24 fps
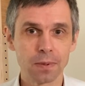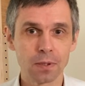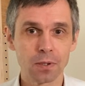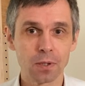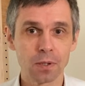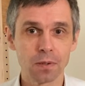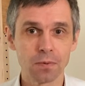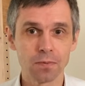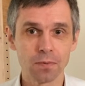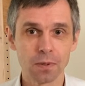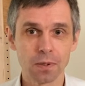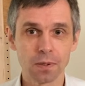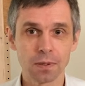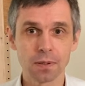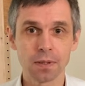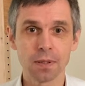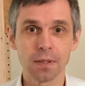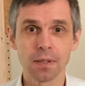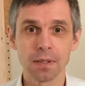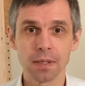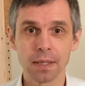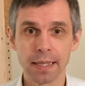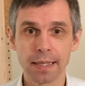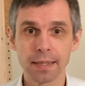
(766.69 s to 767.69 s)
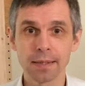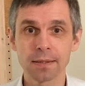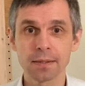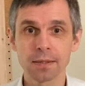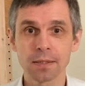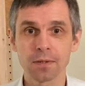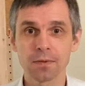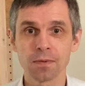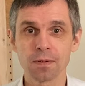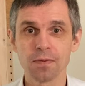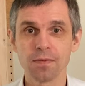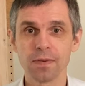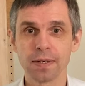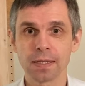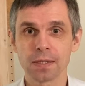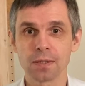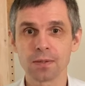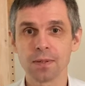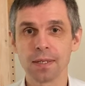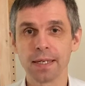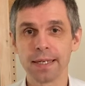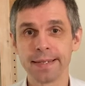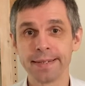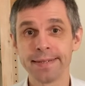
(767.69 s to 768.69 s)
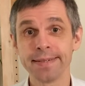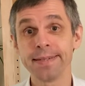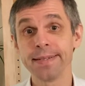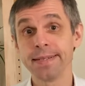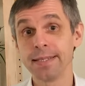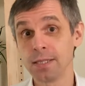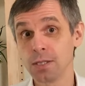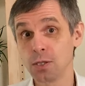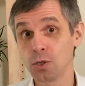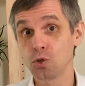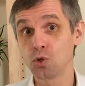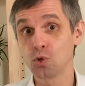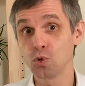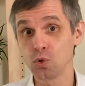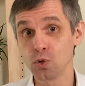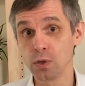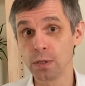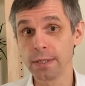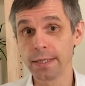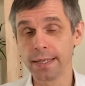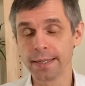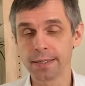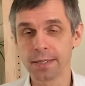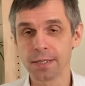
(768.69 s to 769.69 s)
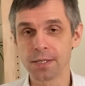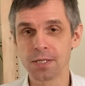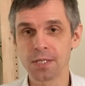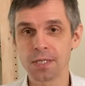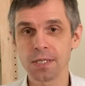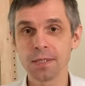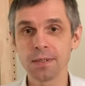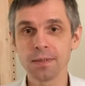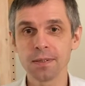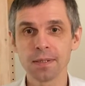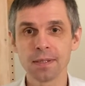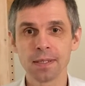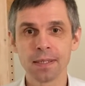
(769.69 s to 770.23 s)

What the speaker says: convert the length of the vector n into the energy,